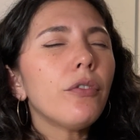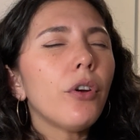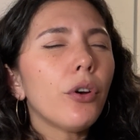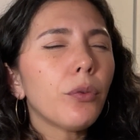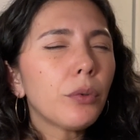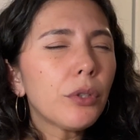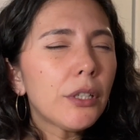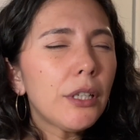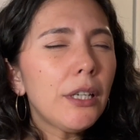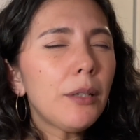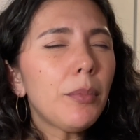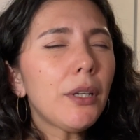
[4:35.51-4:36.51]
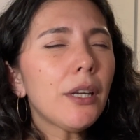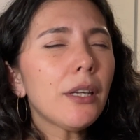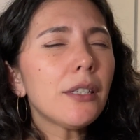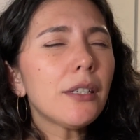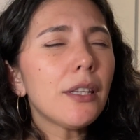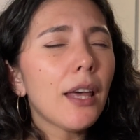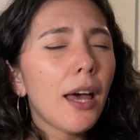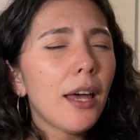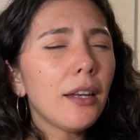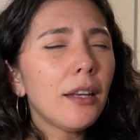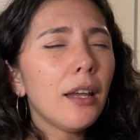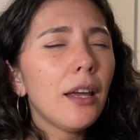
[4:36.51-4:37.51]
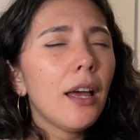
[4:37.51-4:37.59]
her routine, because then